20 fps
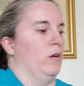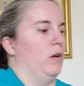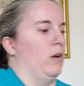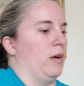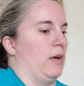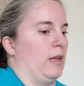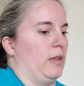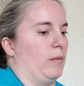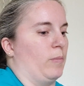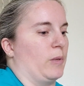
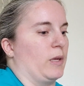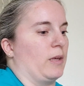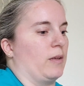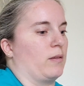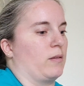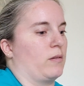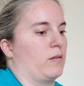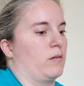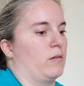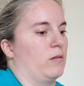on the
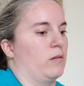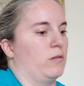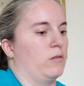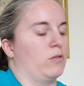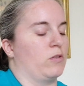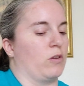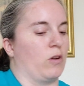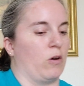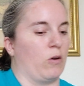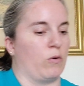piece.
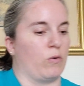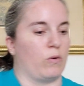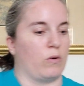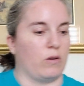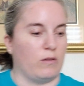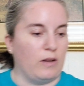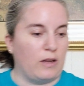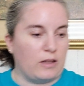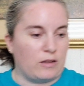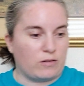So
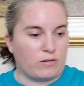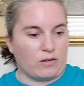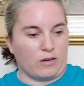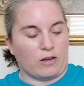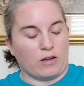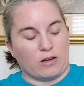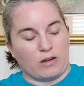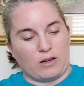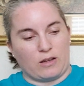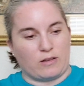
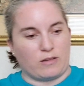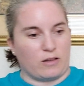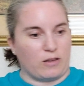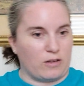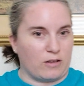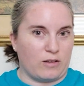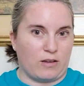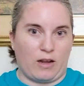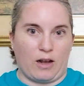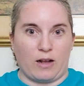it's
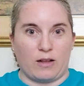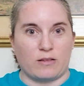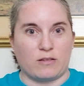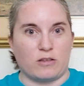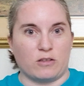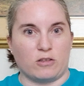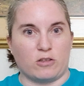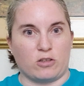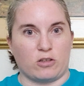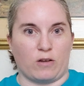a
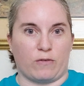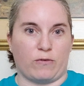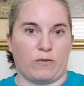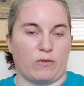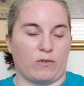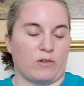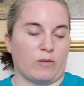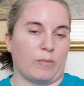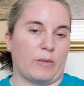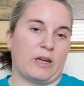constant
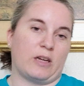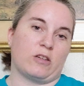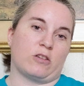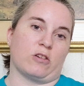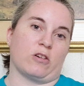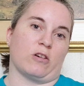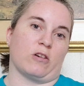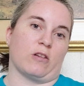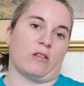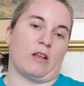shuffle to make
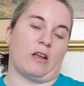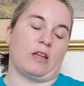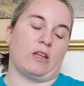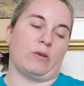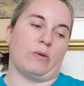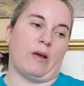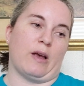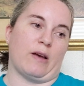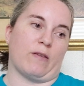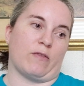sure that
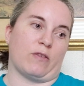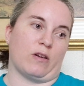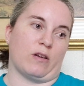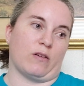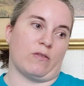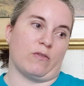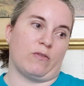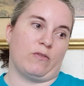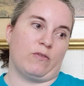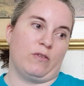you have
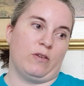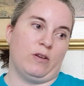enough